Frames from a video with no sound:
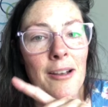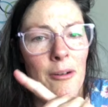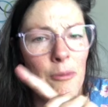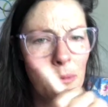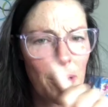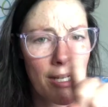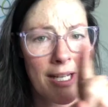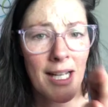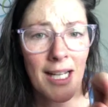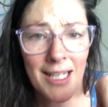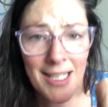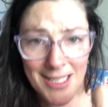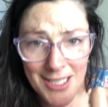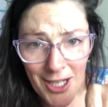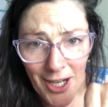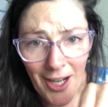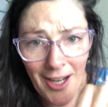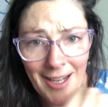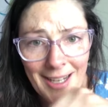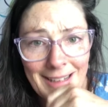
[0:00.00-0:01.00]
we're gonna
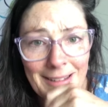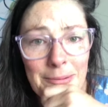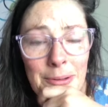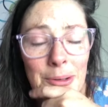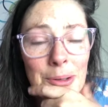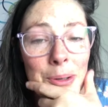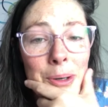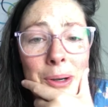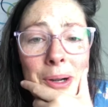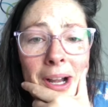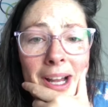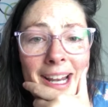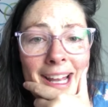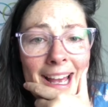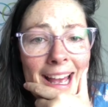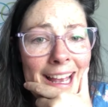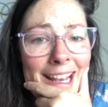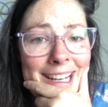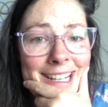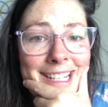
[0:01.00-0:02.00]
die. We're all gonna
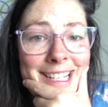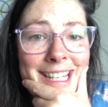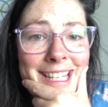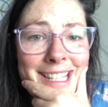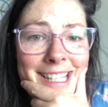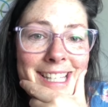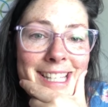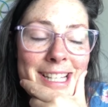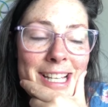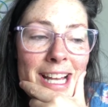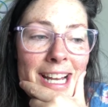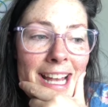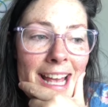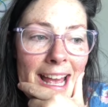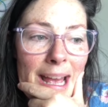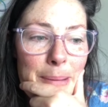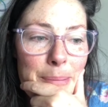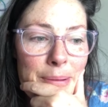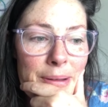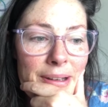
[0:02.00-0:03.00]
age. This is gonna
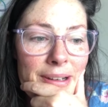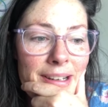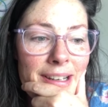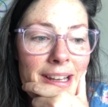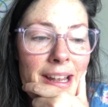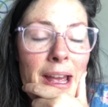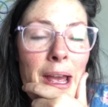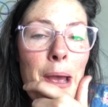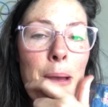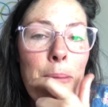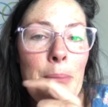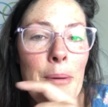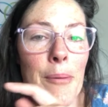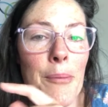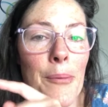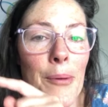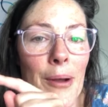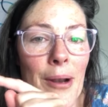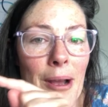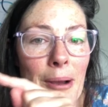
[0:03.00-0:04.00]
happen. But
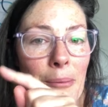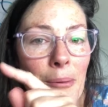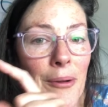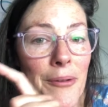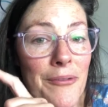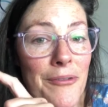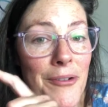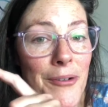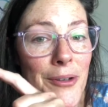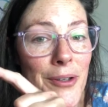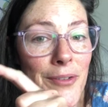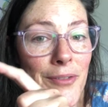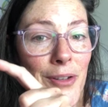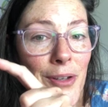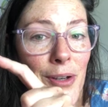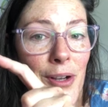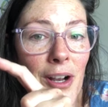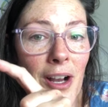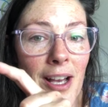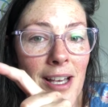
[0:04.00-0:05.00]
what I want for all of
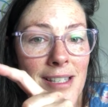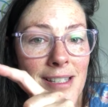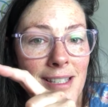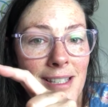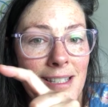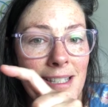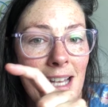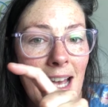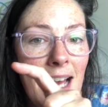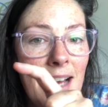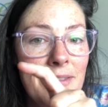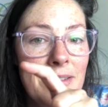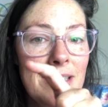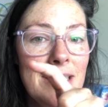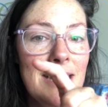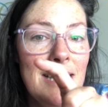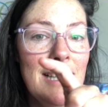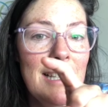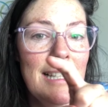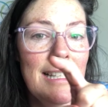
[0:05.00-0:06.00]
you guys is to have a
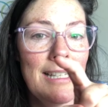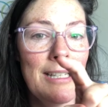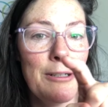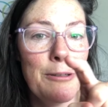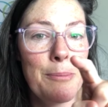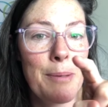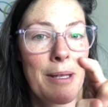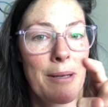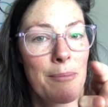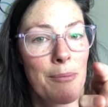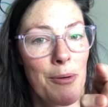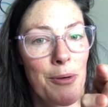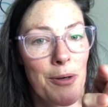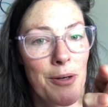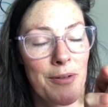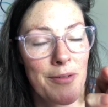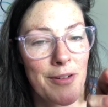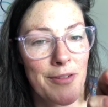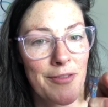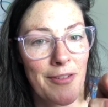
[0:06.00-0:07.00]
little bit more
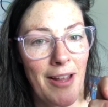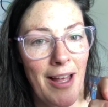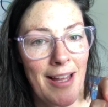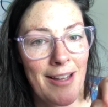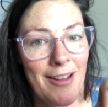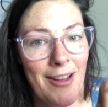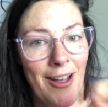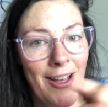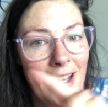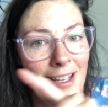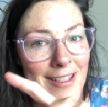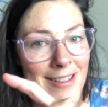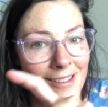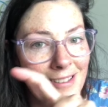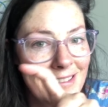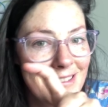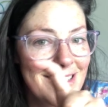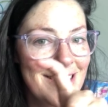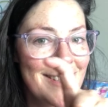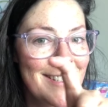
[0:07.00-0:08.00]
of a flat line
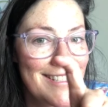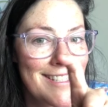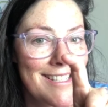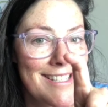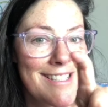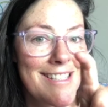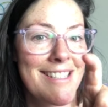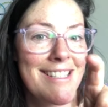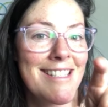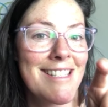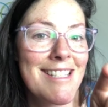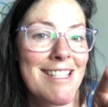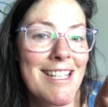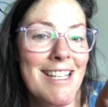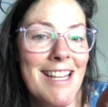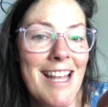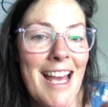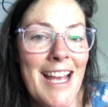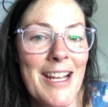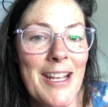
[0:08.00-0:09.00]
to
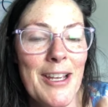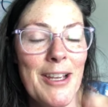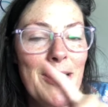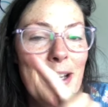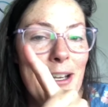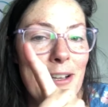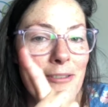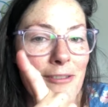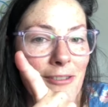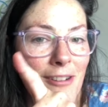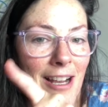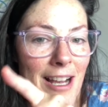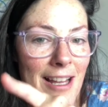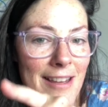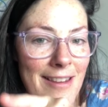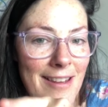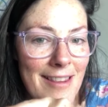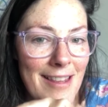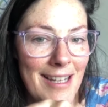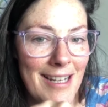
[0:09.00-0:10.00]
that curve
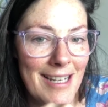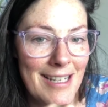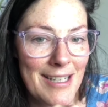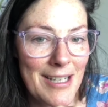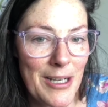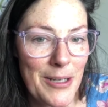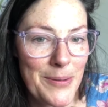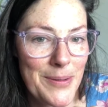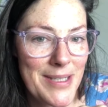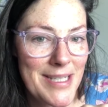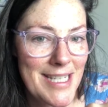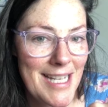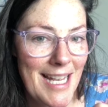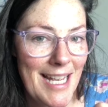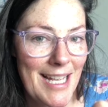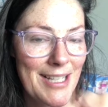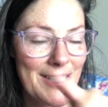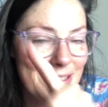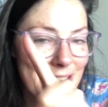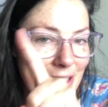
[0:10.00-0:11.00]
rather than it going
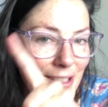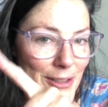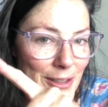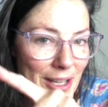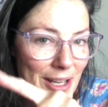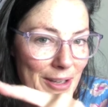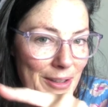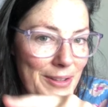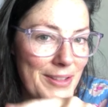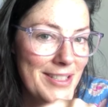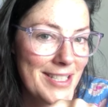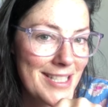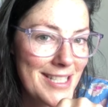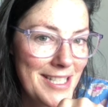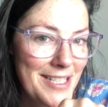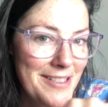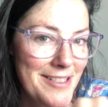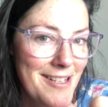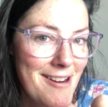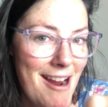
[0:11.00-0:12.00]
down. Your health
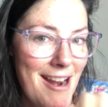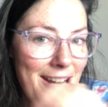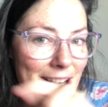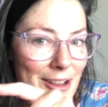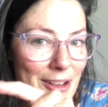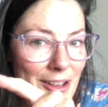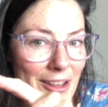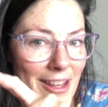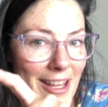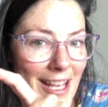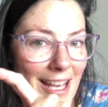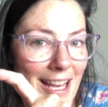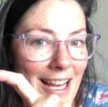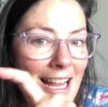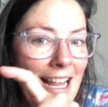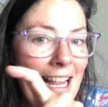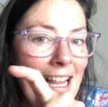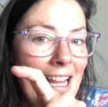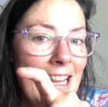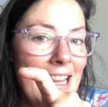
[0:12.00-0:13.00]
deteriorating earlier.
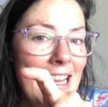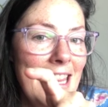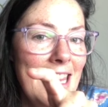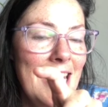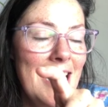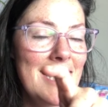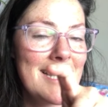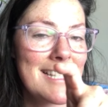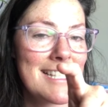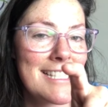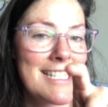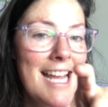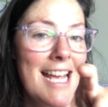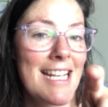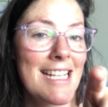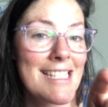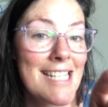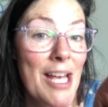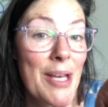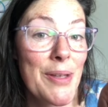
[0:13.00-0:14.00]
Let's stay
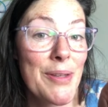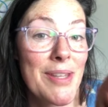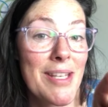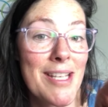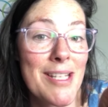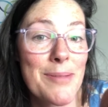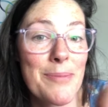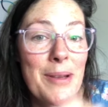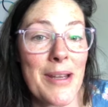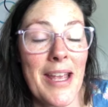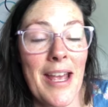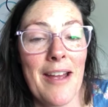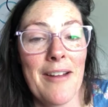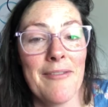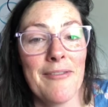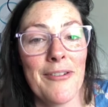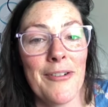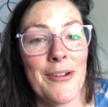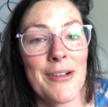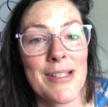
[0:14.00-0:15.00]
as healthy as we can
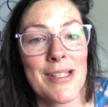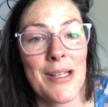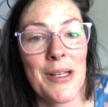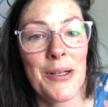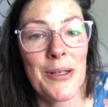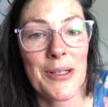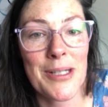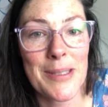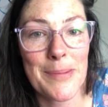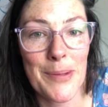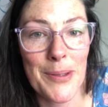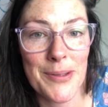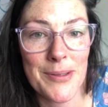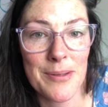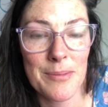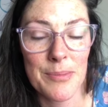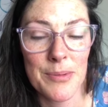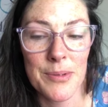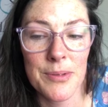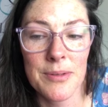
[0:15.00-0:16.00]
for as long as
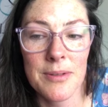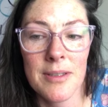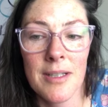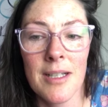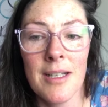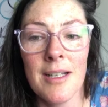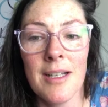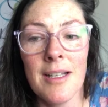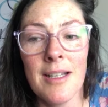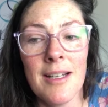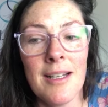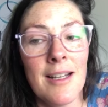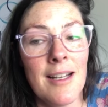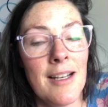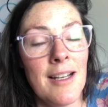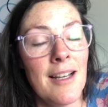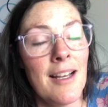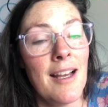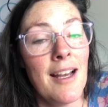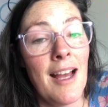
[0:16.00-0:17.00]
possible.
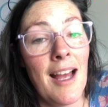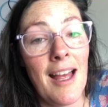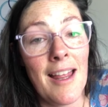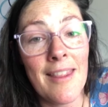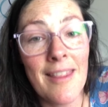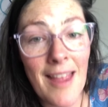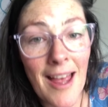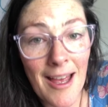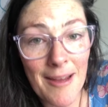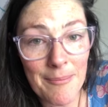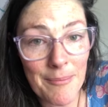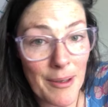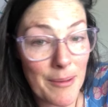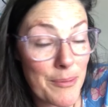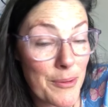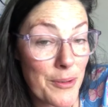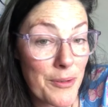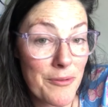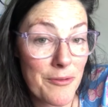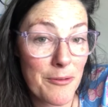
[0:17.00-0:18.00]
And that, my
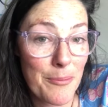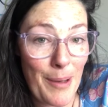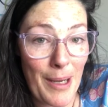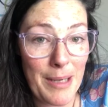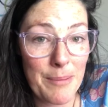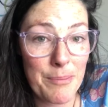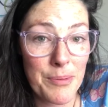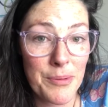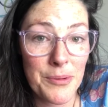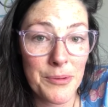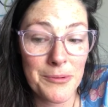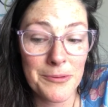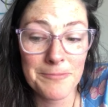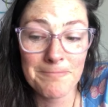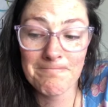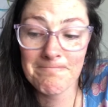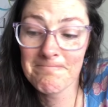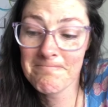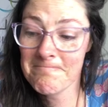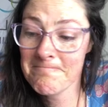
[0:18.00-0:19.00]
beautiful people,
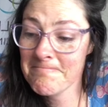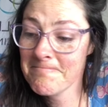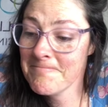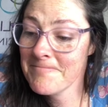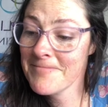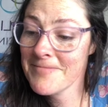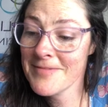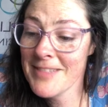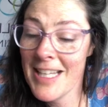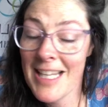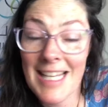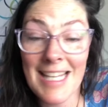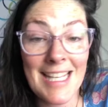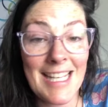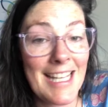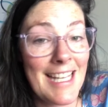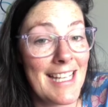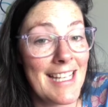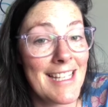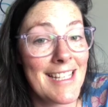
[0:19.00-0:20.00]

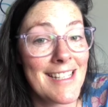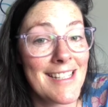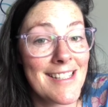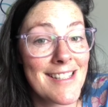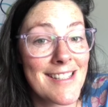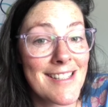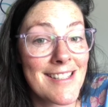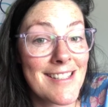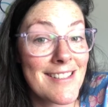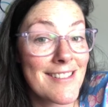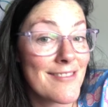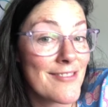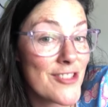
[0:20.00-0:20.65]
is